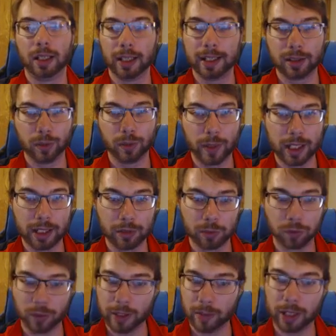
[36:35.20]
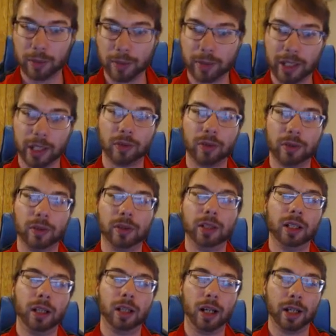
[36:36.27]
Link's Awakening remake playthrough
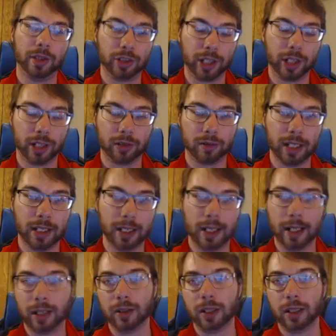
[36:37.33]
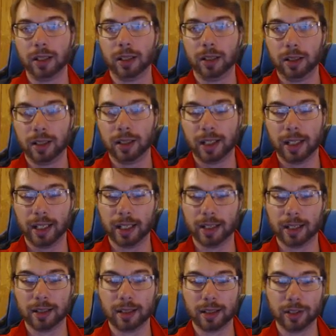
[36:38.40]
on the channel right now,
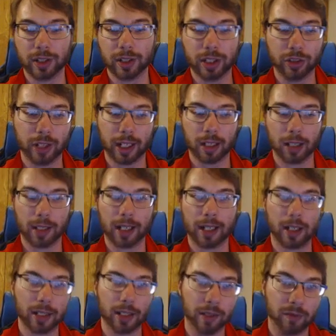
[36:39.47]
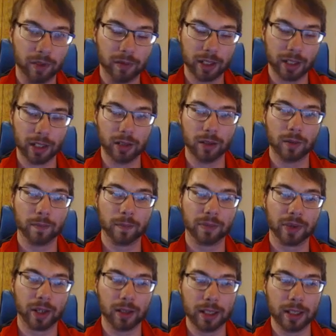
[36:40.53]
and you can check out that. I'll leave
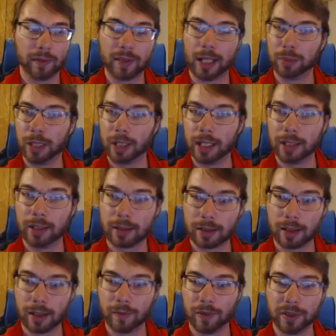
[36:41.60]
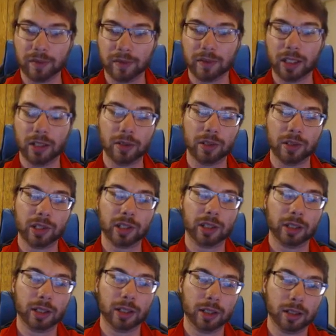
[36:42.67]
that playlist of those videos
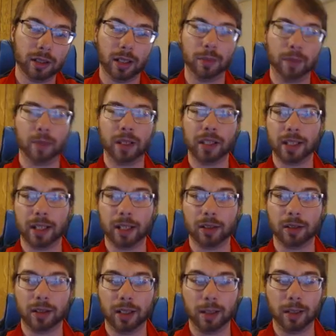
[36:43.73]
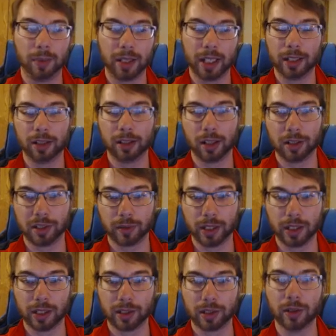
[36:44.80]
up on the title or up on the end card
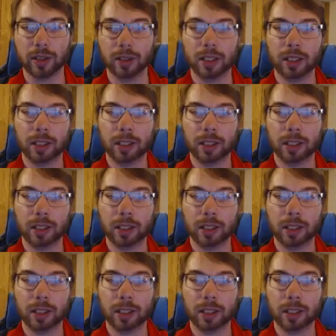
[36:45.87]
screen, so